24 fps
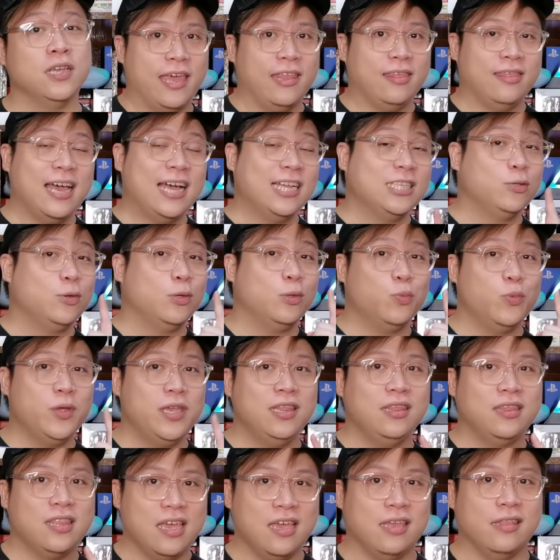And that's what we
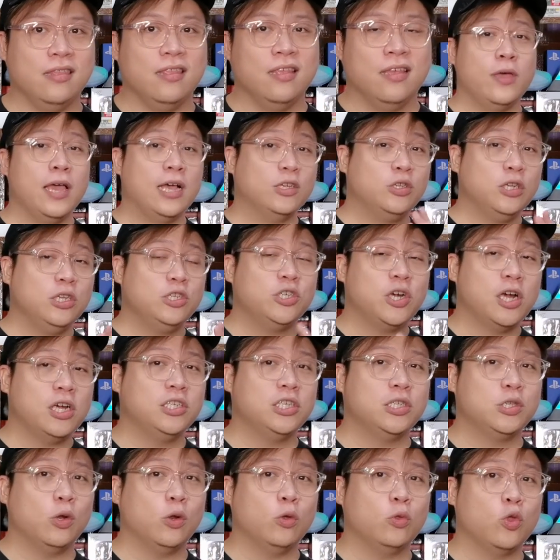did. We actually
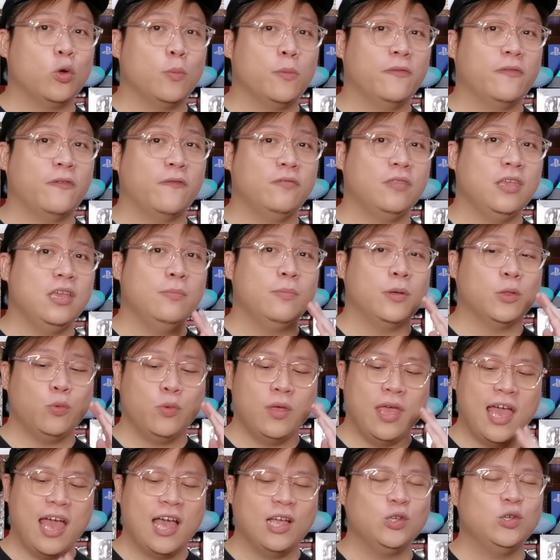charged this on October 15, but
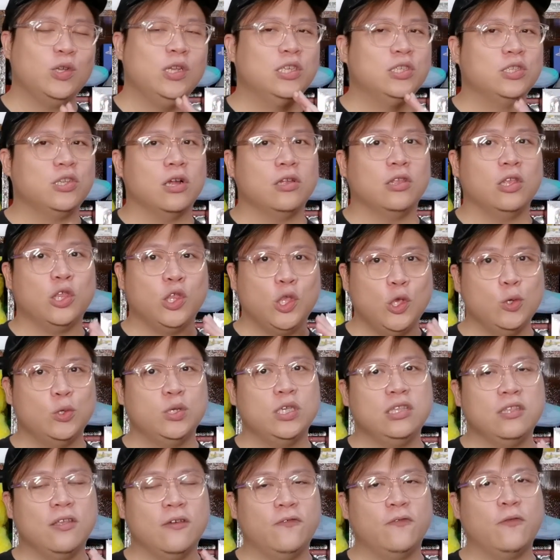we actually started
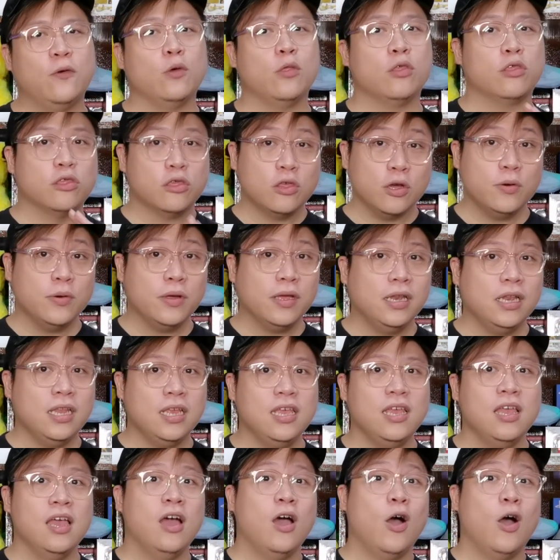using the phone thoroughly